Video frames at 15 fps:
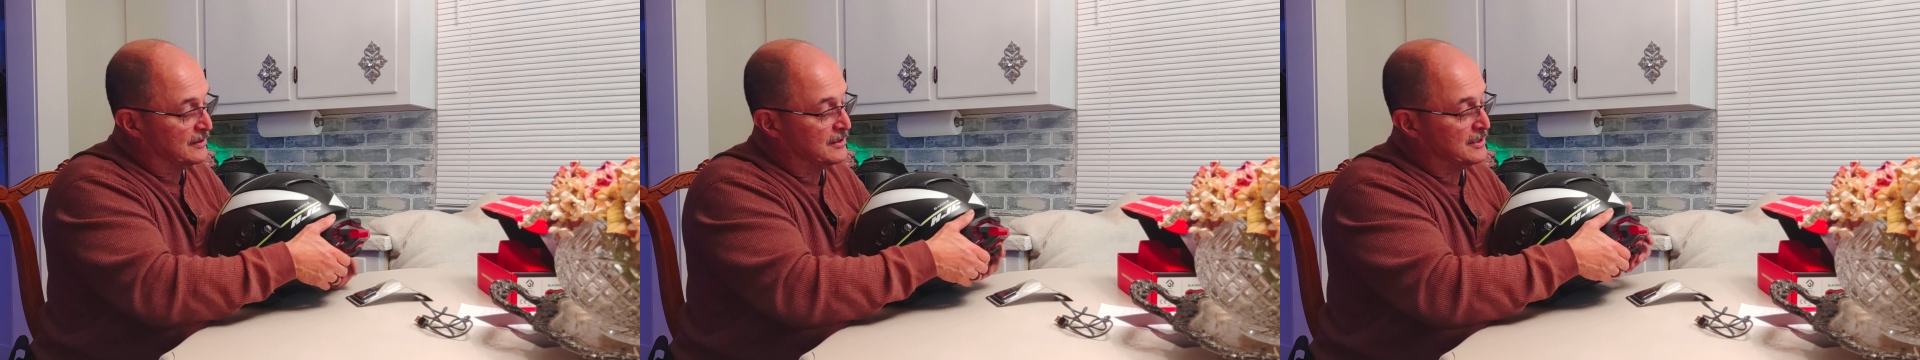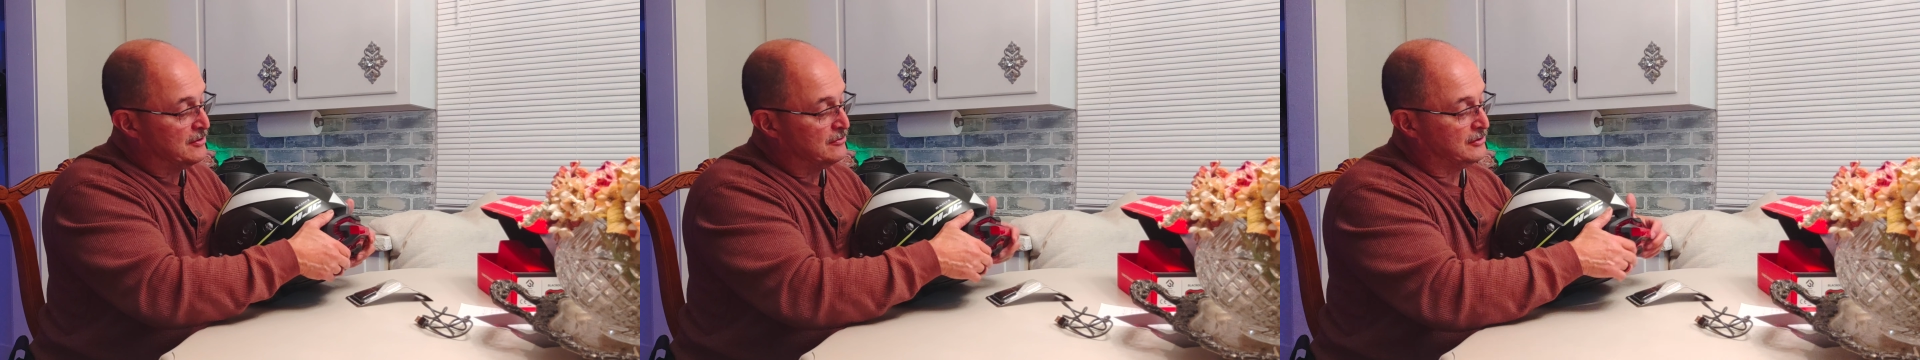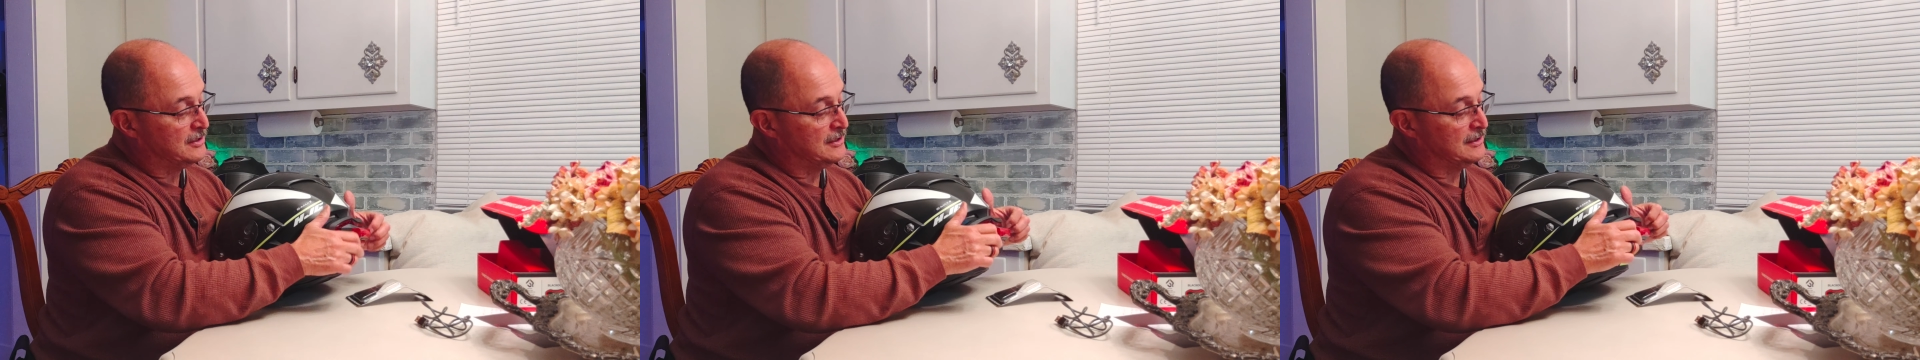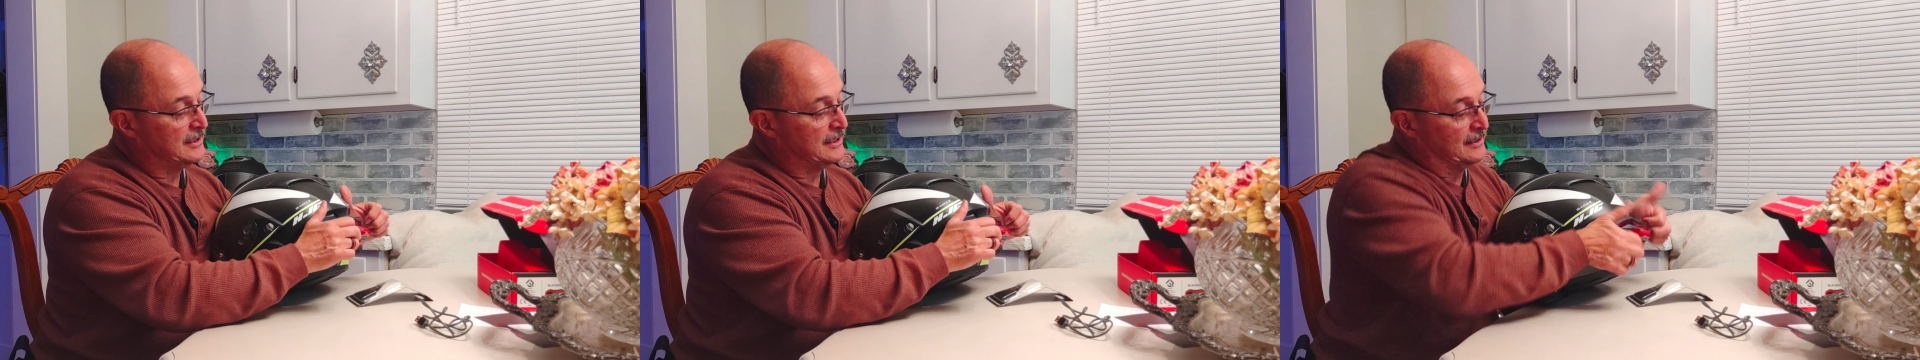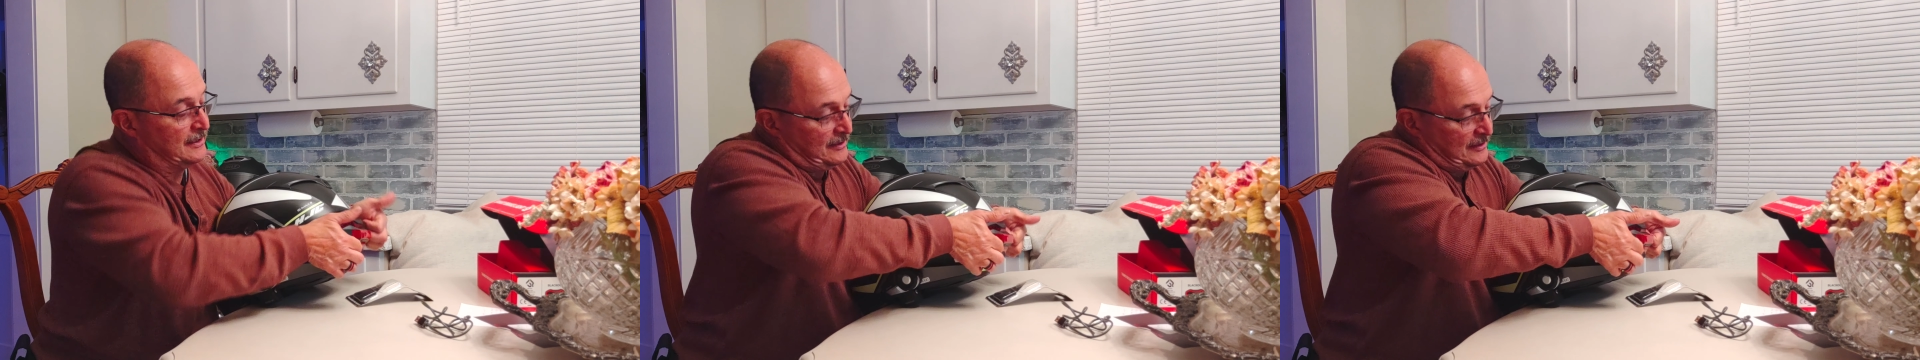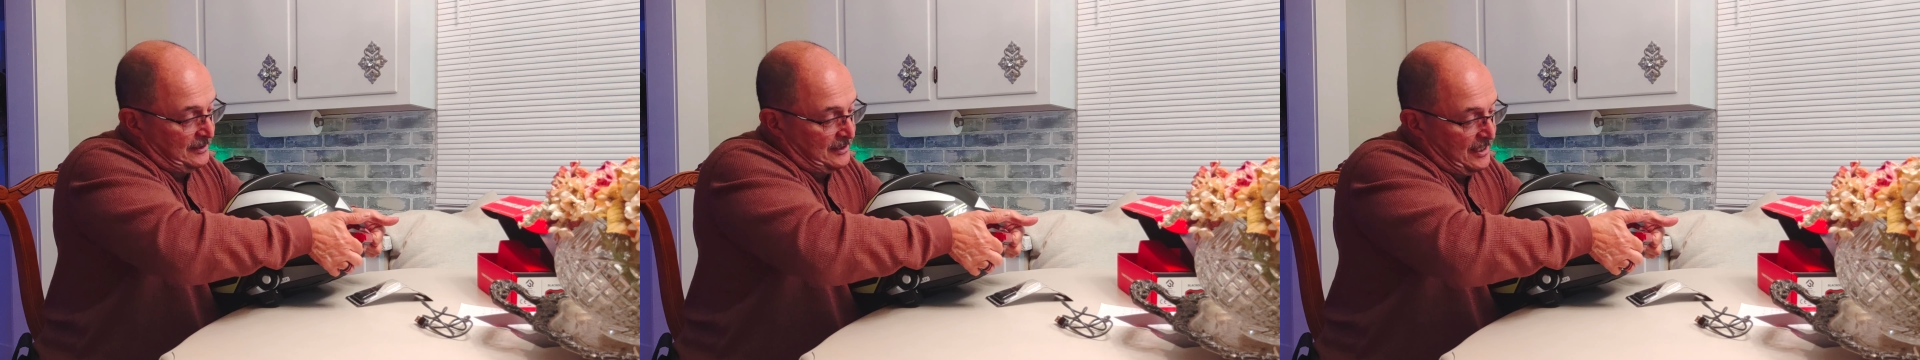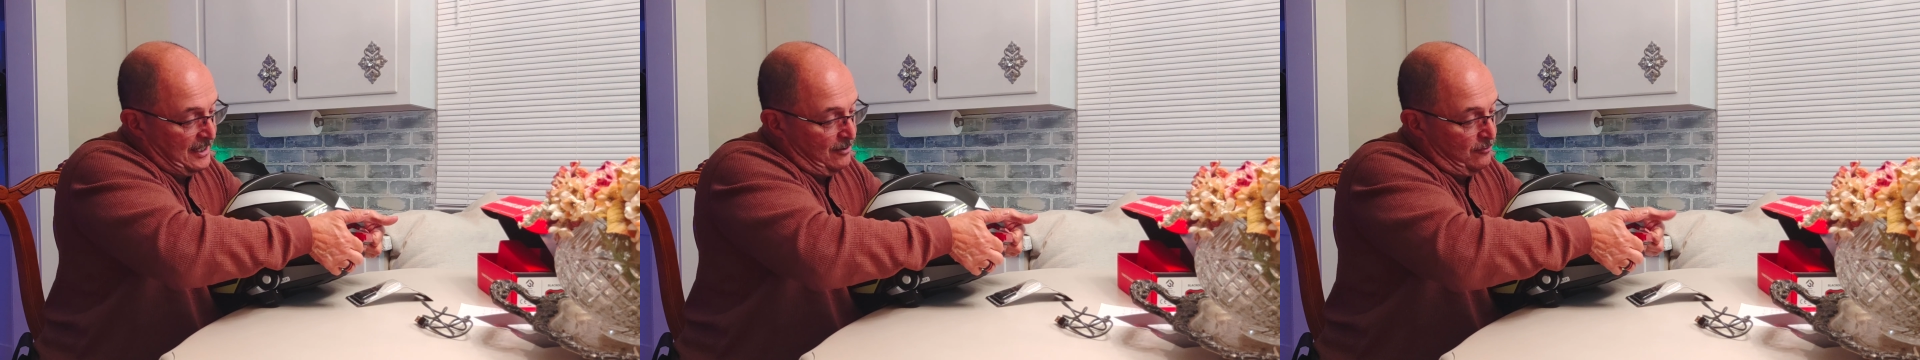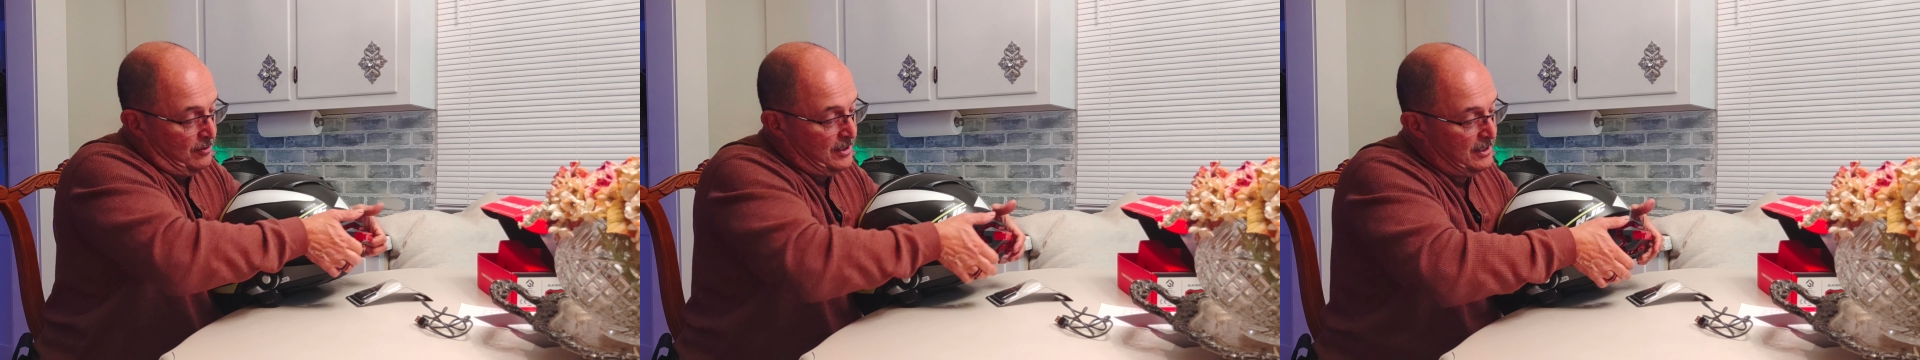tilt it like
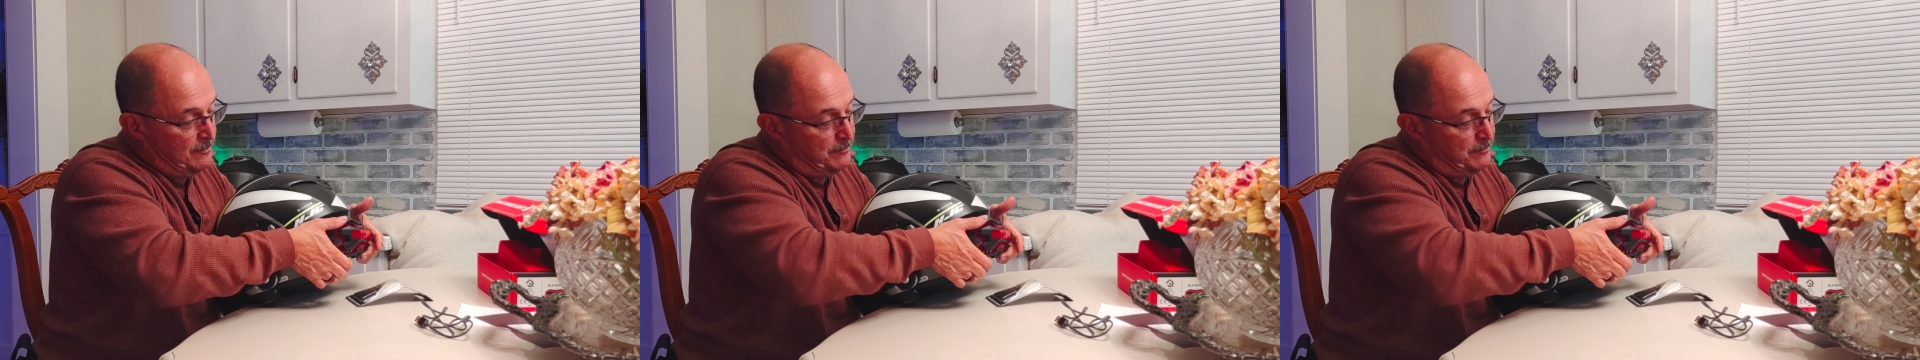that way,